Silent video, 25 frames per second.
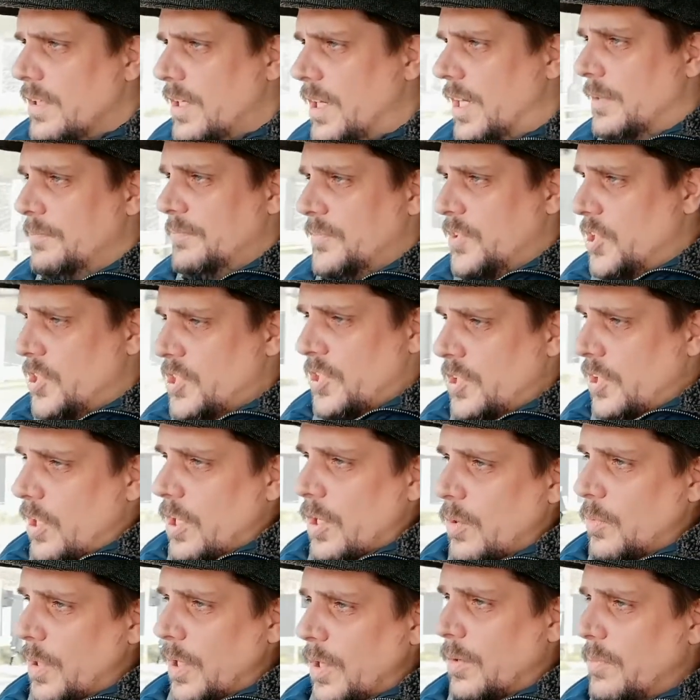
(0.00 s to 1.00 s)
I'm just not
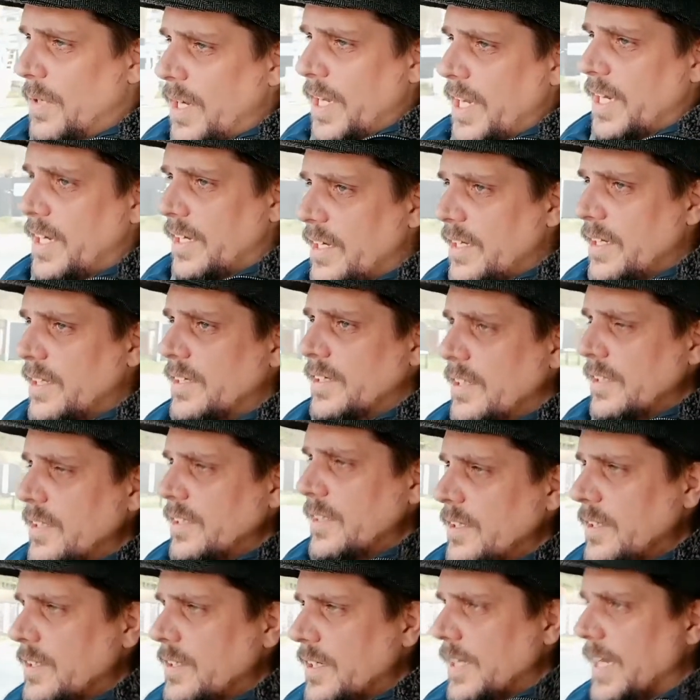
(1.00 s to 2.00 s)
a well man.
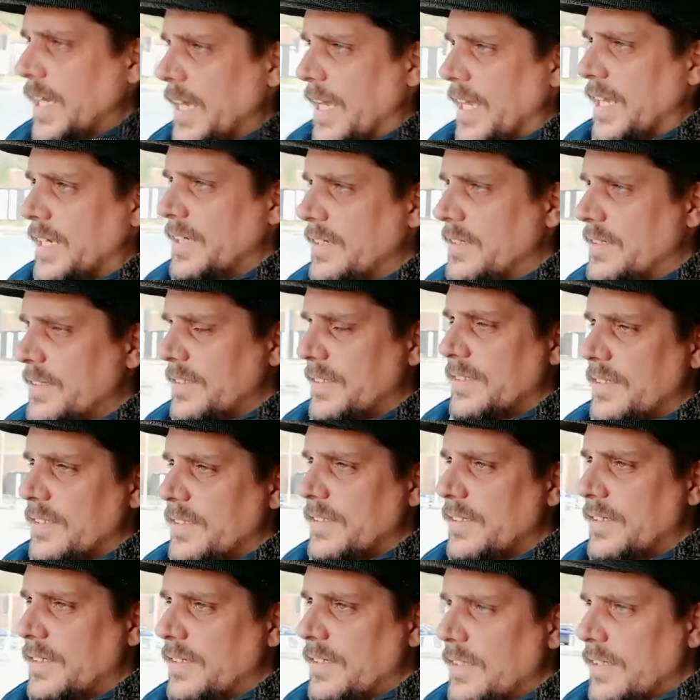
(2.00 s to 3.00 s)
And
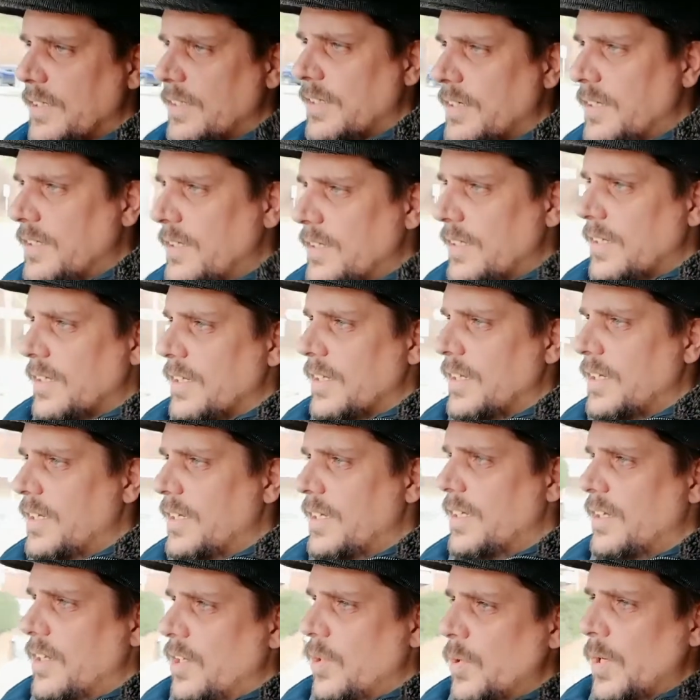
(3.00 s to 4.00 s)

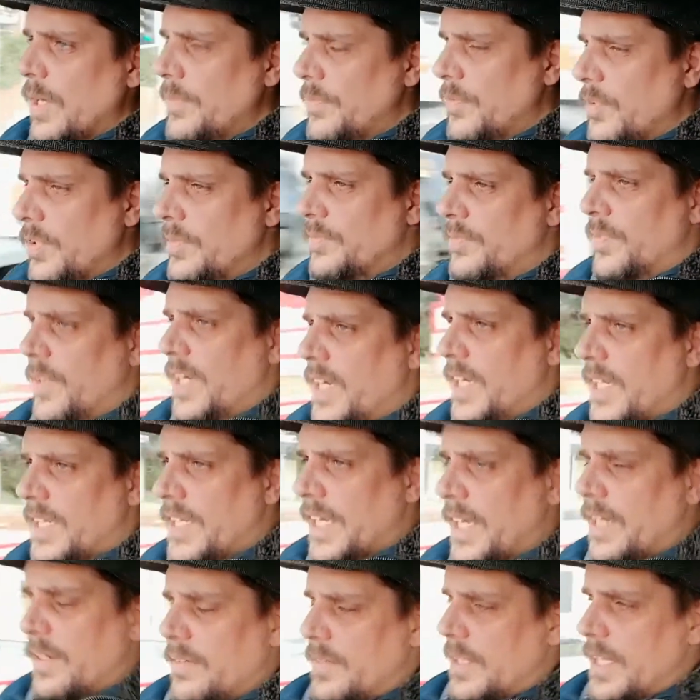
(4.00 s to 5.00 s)
whoever invented
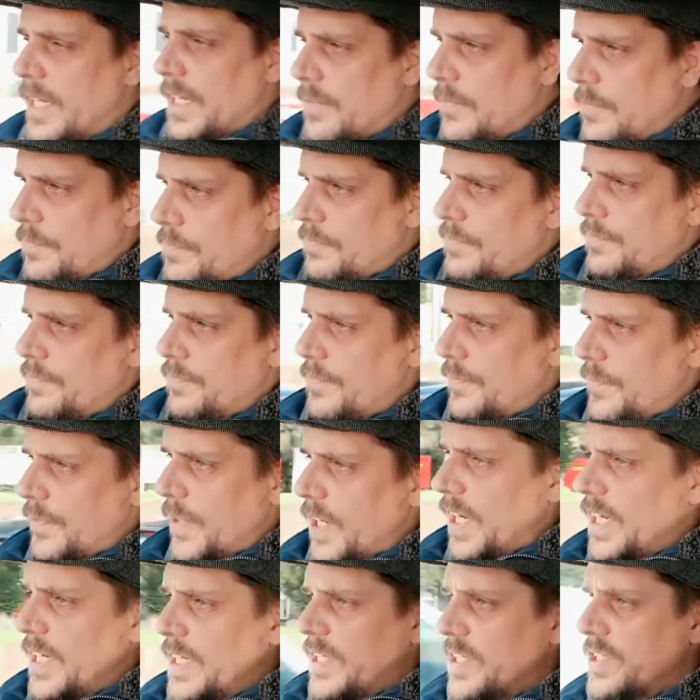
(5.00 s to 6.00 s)
that that
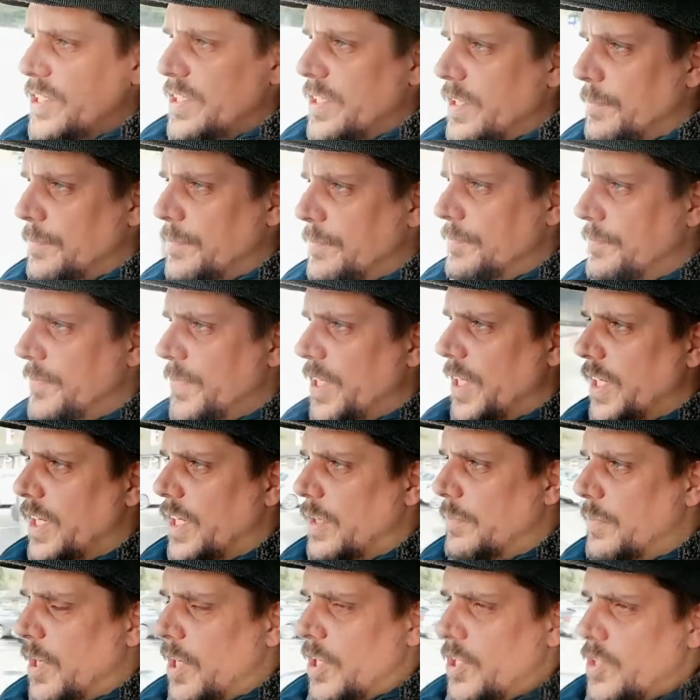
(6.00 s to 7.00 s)
phrase, the, you know,
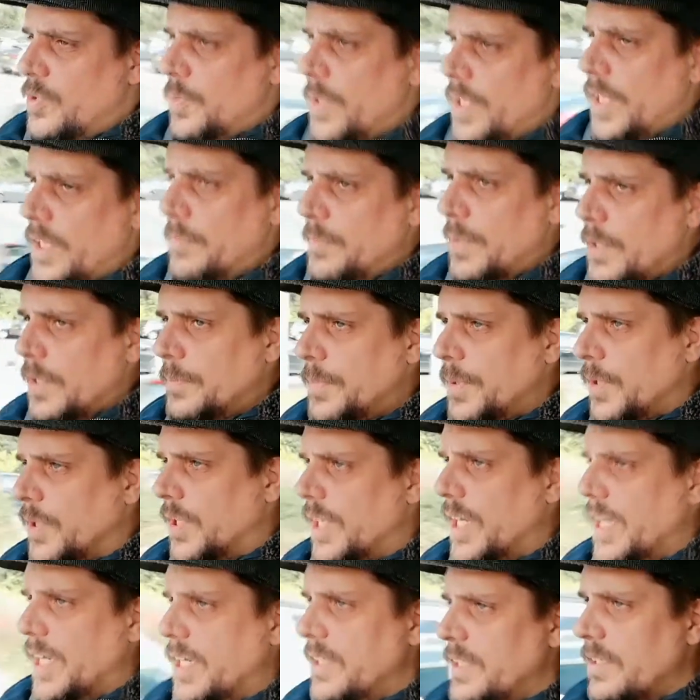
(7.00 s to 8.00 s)
the mind's willing but the body
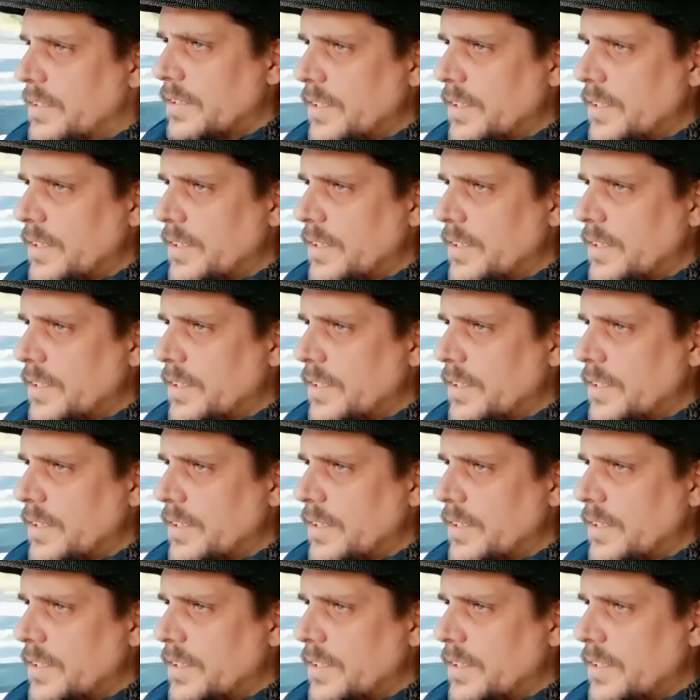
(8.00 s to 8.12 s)
ain't,